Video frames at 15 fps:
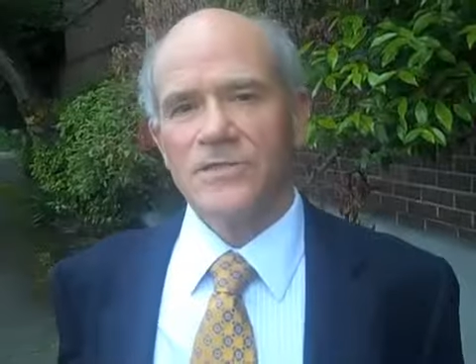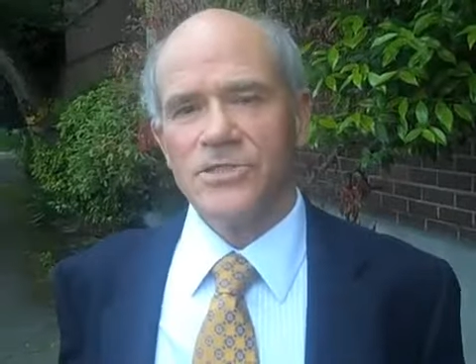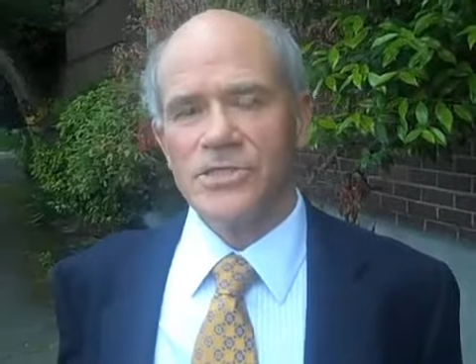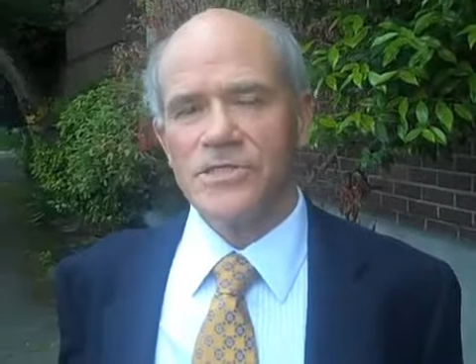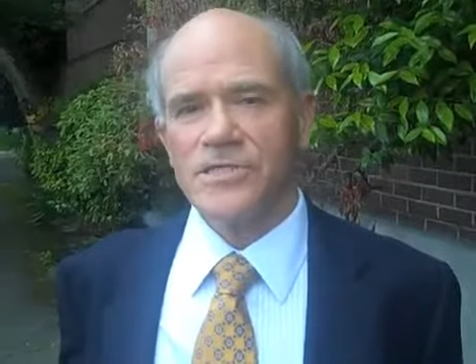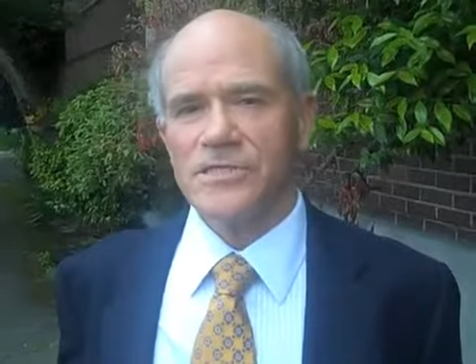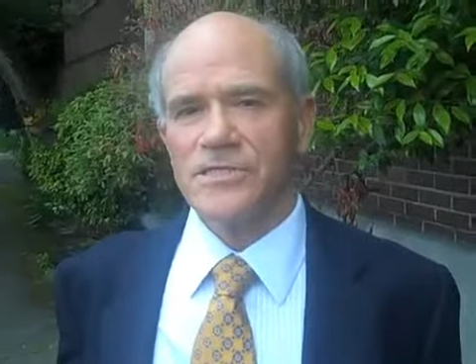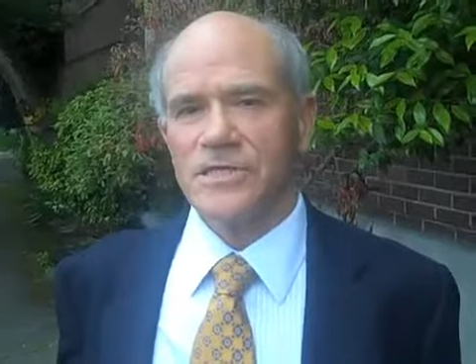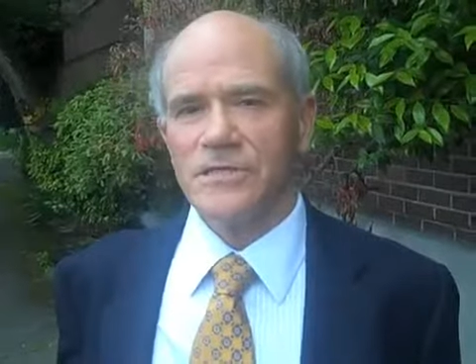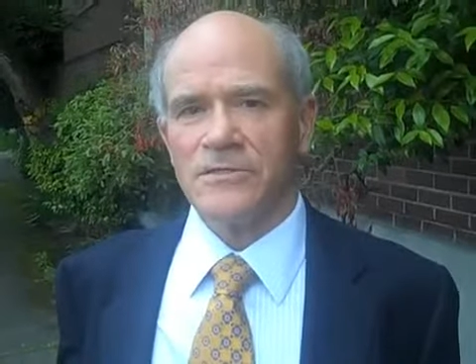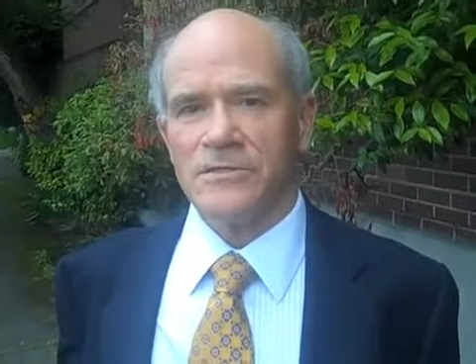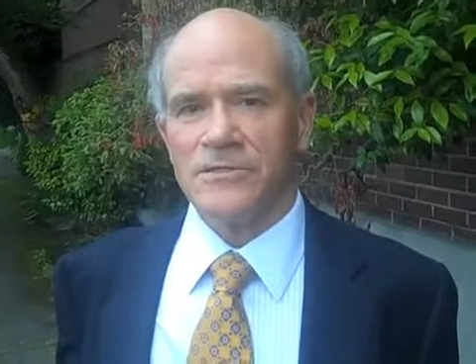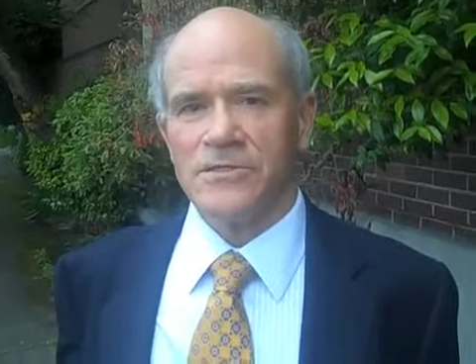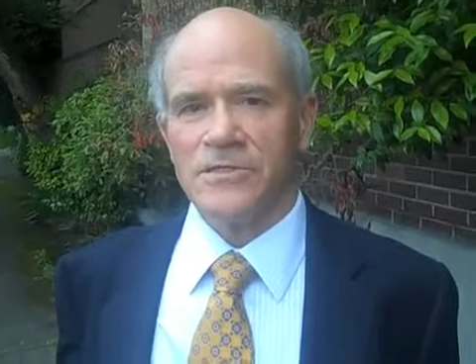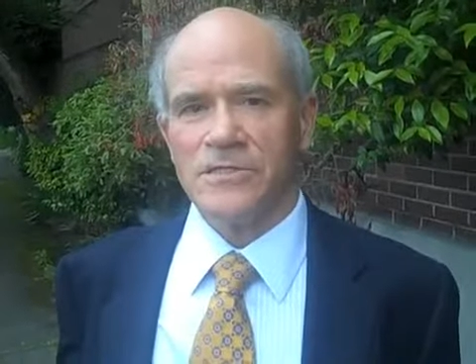Justice
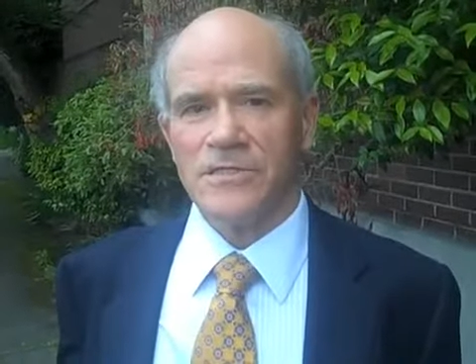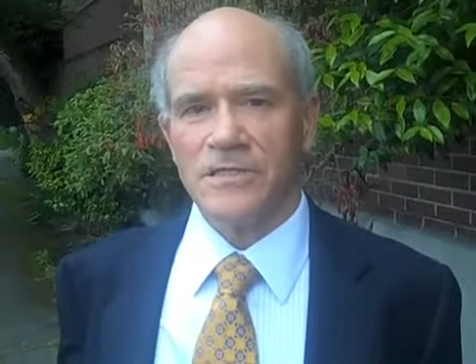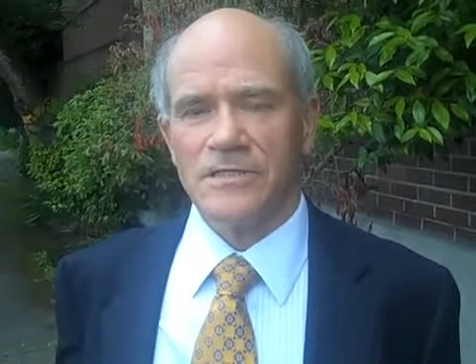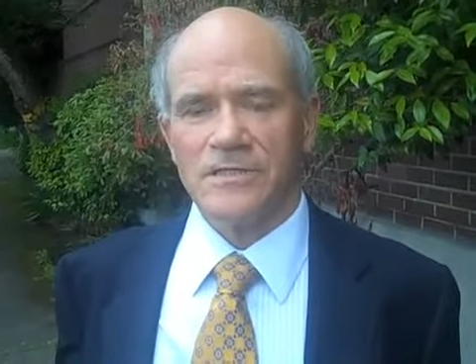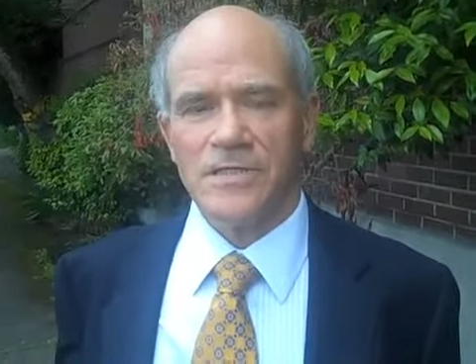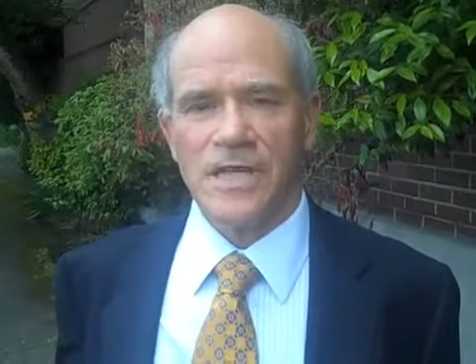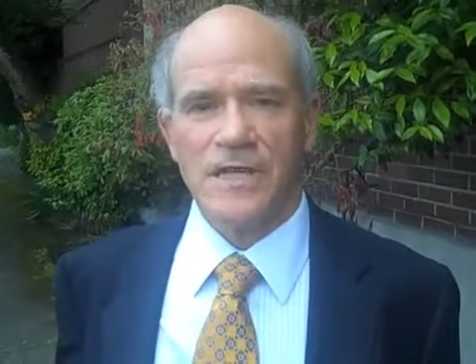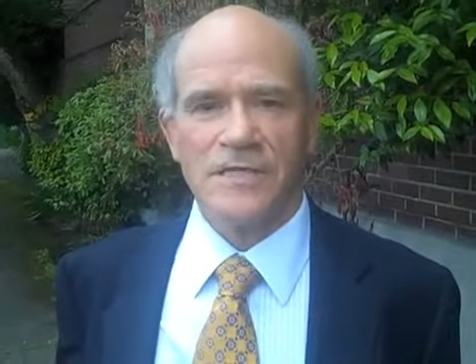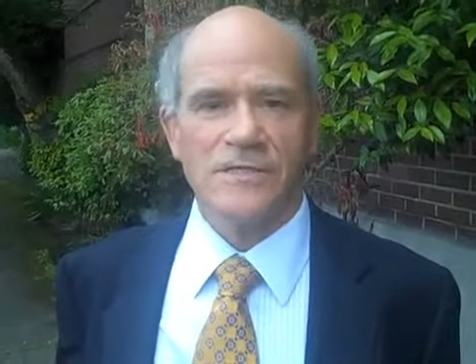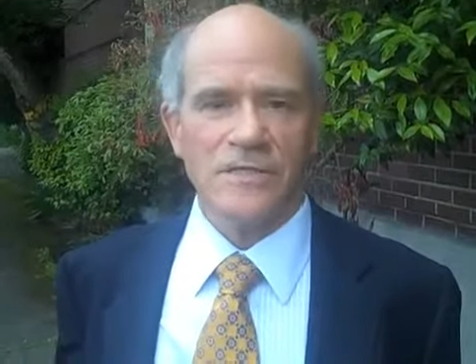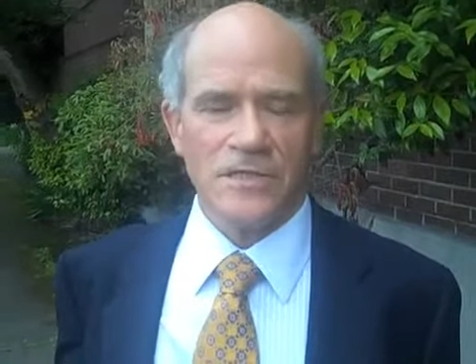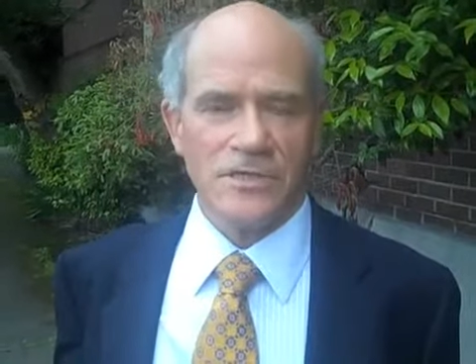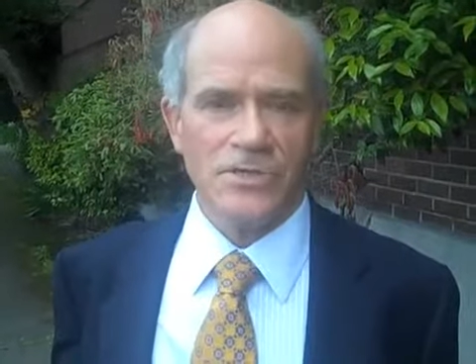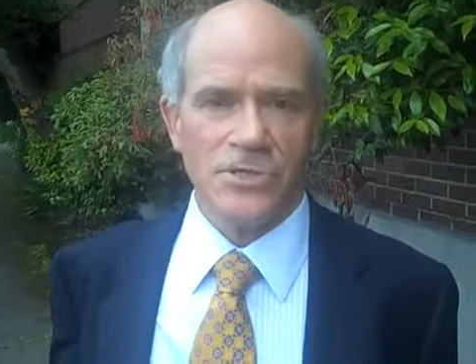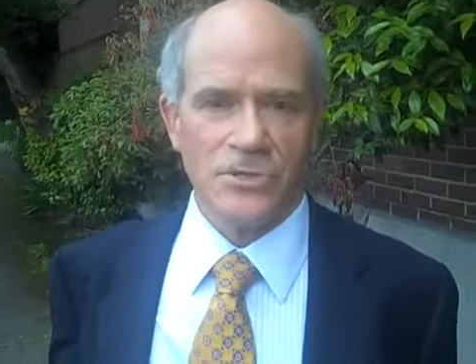Sanders takes
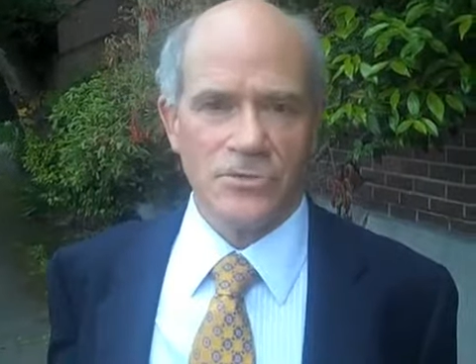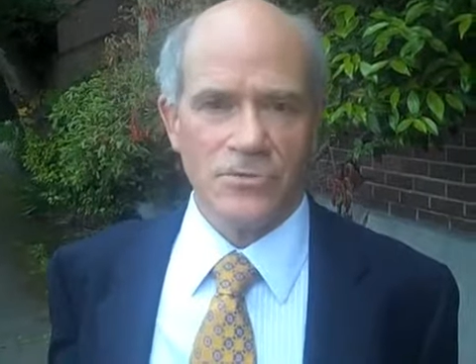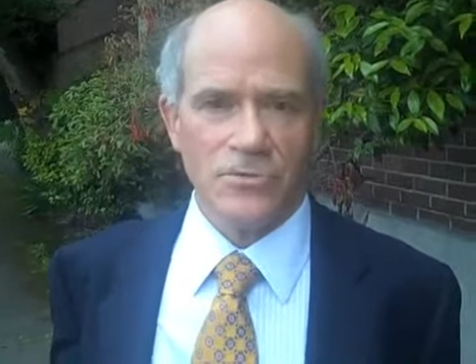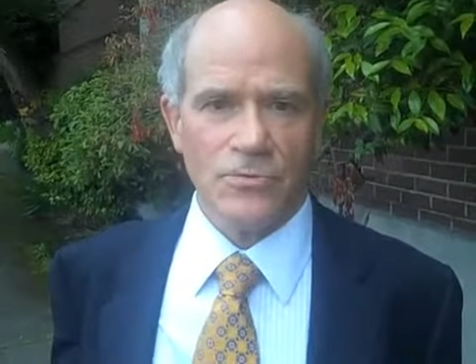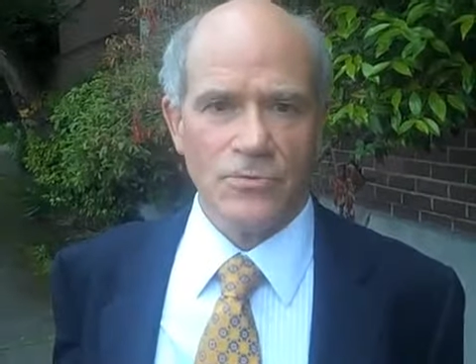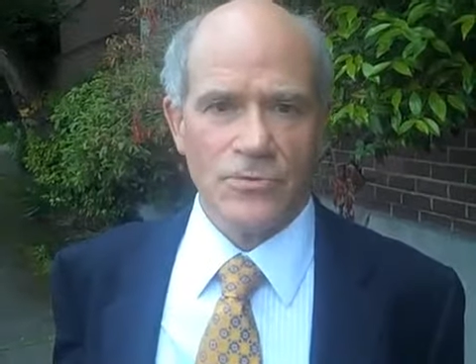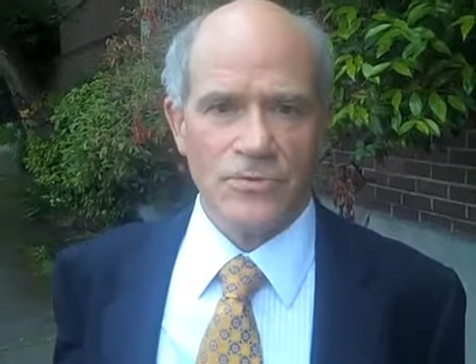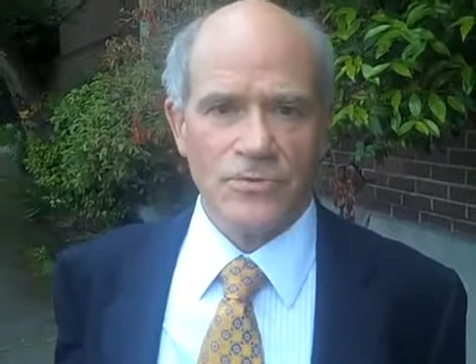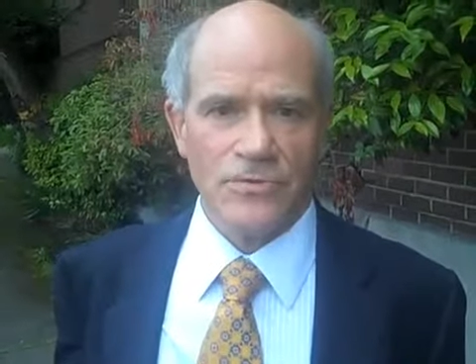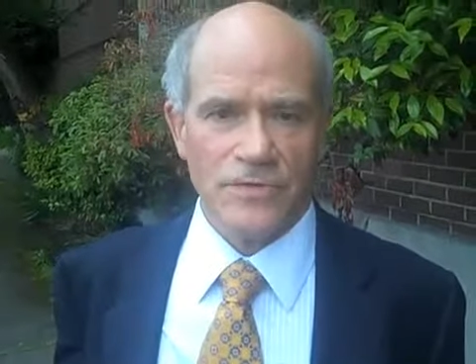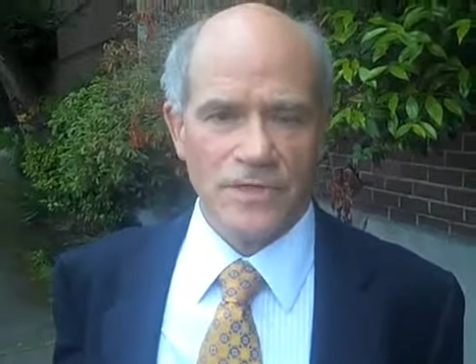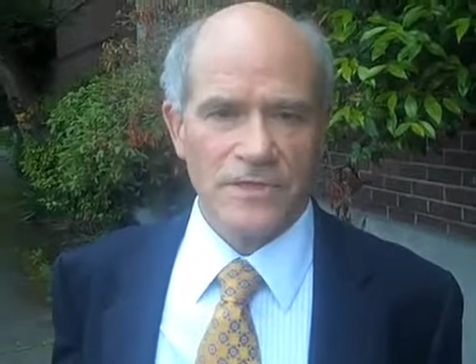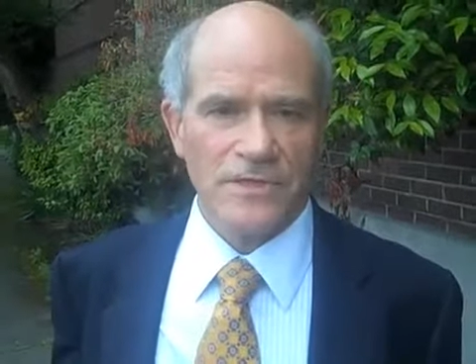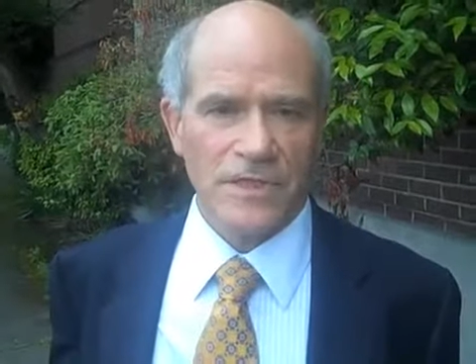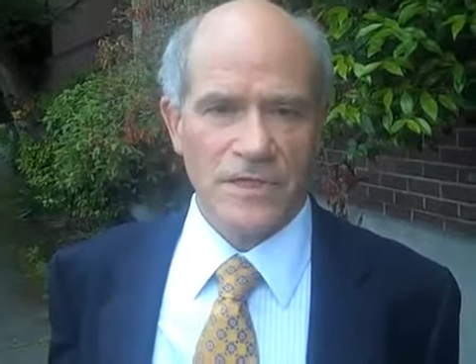issue with the
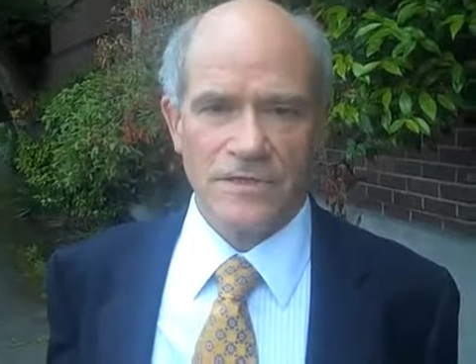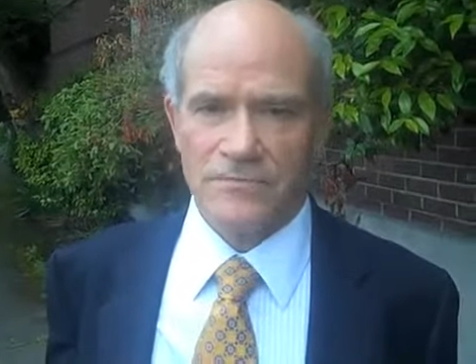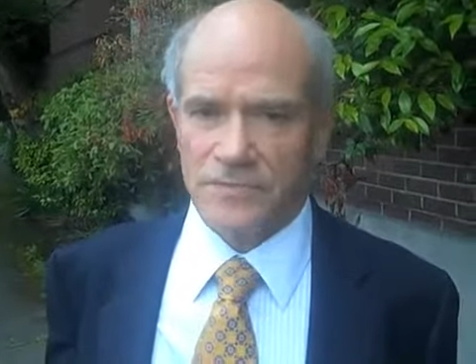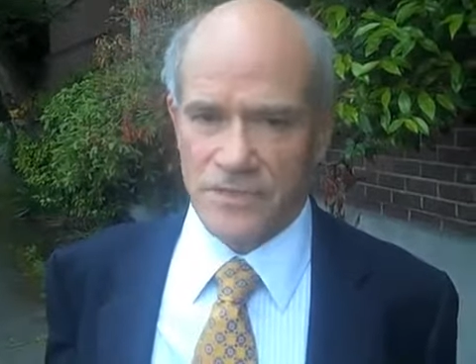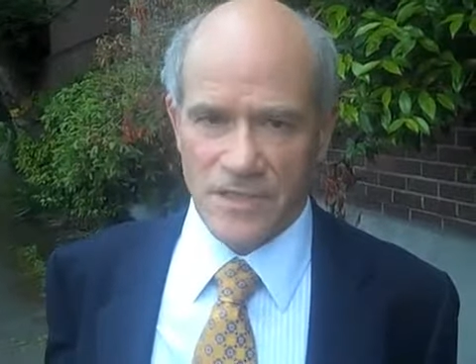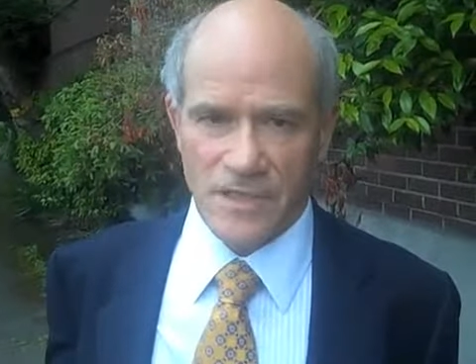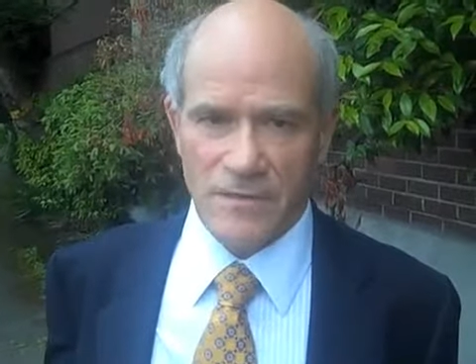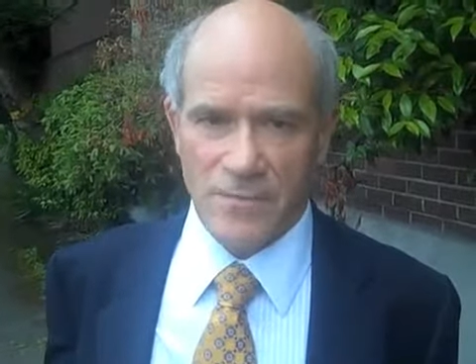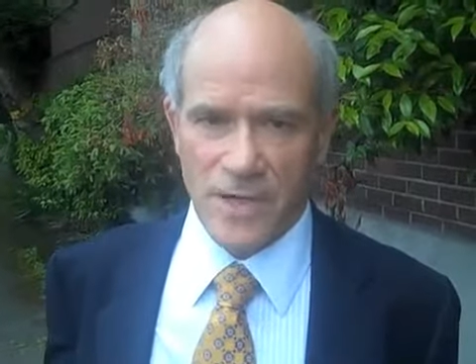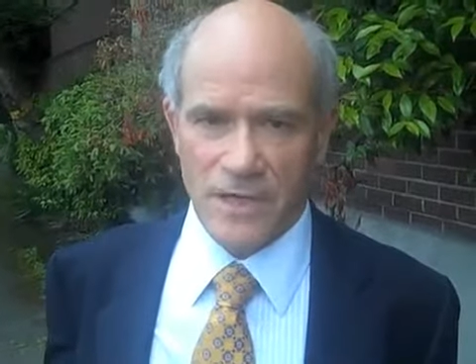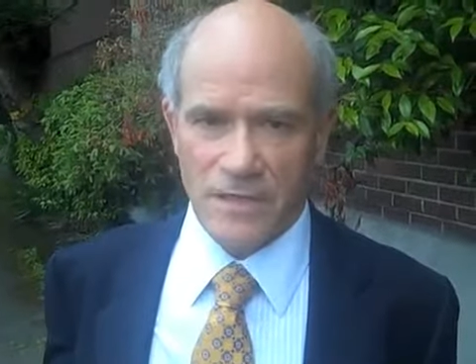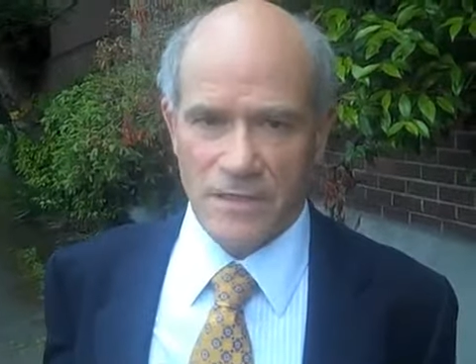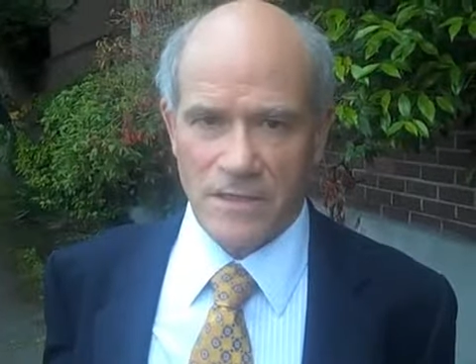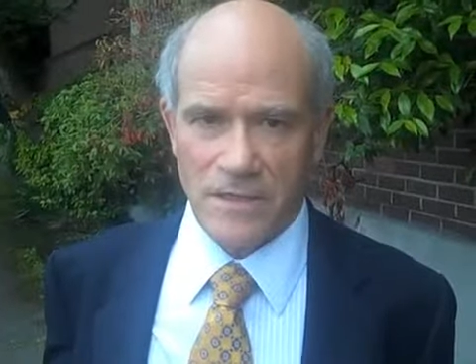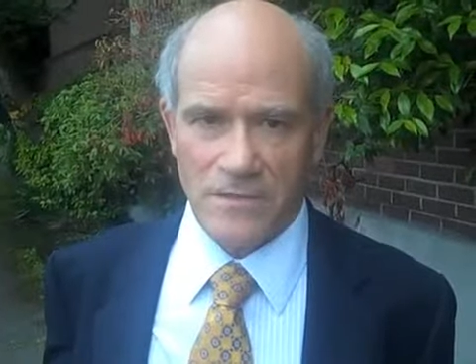things I have said
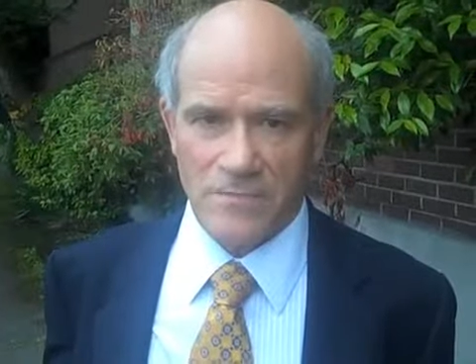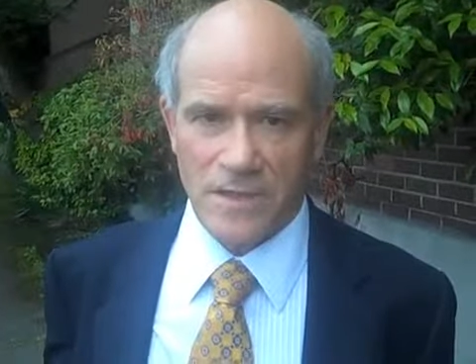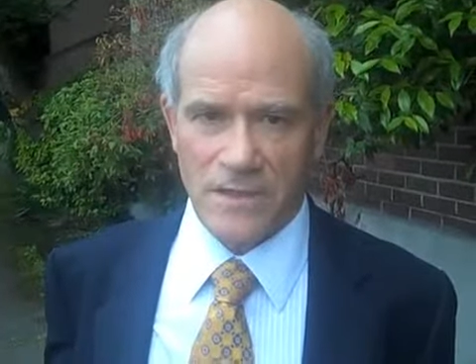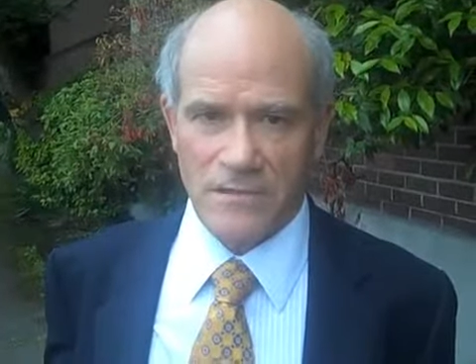about him,